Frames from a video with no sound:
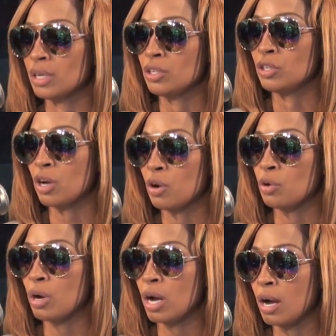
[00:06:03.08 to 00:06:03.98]
you
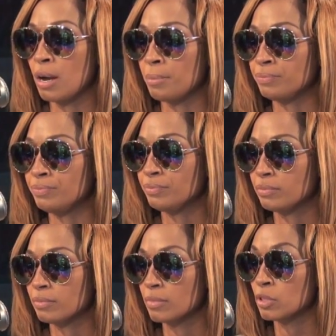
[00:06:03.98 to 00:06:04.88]
know,
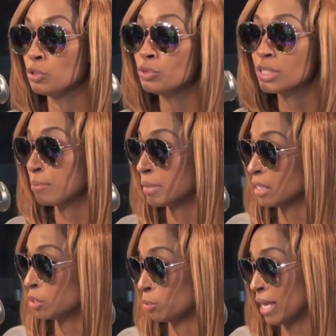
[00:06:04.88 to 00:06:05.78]
do
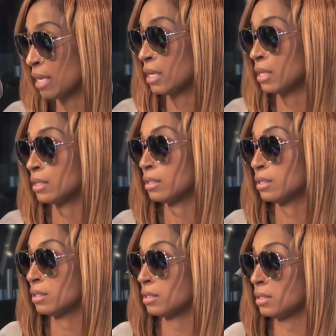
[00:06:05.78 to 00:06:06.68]
something to make it
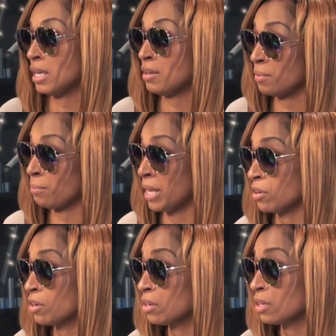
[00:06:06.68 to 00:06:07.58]
even
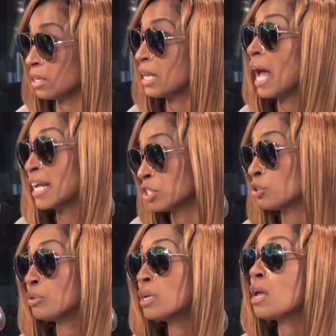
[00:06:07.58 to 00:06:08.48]
bigger? I
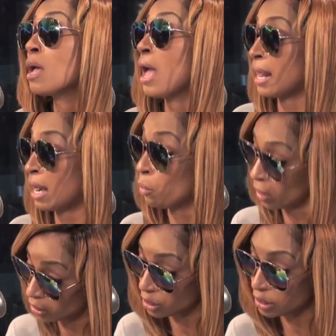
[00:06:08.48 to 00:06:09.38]
do. And I
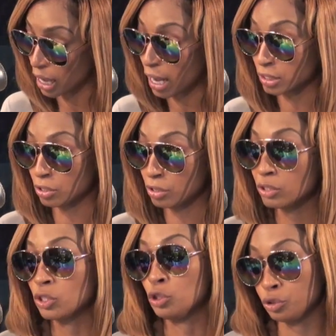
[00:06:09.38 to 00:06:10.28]
went to the doctor
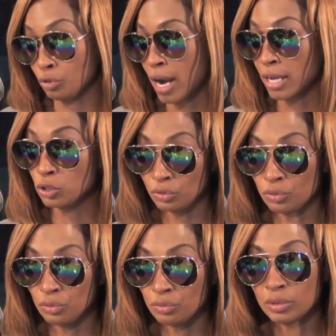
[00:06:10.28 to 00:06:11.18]
to try
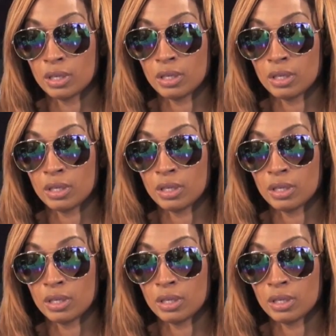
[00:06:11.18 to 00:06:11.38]
to